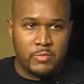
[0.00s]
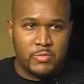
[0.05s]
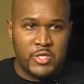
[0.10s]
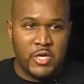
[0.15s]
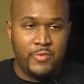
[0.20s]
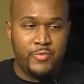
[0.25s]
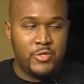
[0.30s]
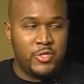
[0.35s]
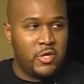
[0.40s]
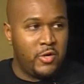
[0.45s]

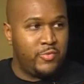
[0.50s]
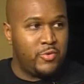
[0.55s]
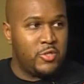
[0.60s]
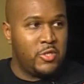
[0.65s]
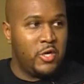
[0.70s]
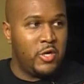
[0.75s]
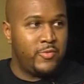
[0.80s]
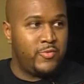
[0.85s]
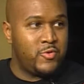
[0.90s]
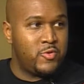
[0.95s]

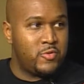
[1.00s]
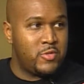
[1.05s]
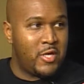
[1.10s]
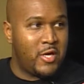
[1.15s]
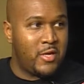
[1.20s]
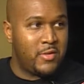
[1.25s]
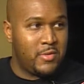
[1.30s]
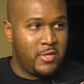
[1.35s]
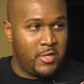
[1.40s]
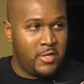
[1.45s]

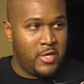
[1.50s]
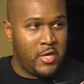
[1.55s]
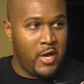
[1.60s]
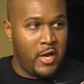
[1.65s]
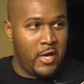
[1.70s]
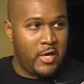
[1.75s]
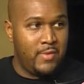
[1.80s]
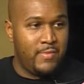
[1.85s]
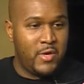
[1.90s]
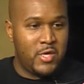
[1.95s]

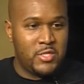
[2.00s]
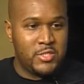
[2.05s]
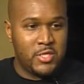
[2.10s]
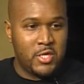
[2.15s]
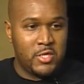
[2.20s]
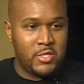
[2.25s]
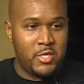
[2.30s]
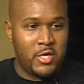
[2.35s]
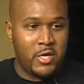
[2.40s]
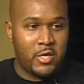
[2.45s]

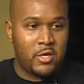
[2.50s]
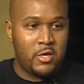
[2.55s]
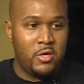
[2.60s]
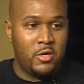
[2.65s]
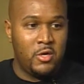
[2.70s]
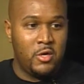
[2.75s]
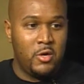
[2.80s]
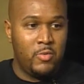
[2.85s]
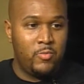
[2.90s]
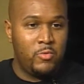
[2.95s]

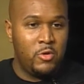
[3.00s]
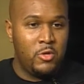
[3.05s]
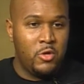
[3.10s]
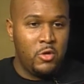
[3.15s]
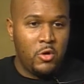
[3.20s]
www.neimaj.com,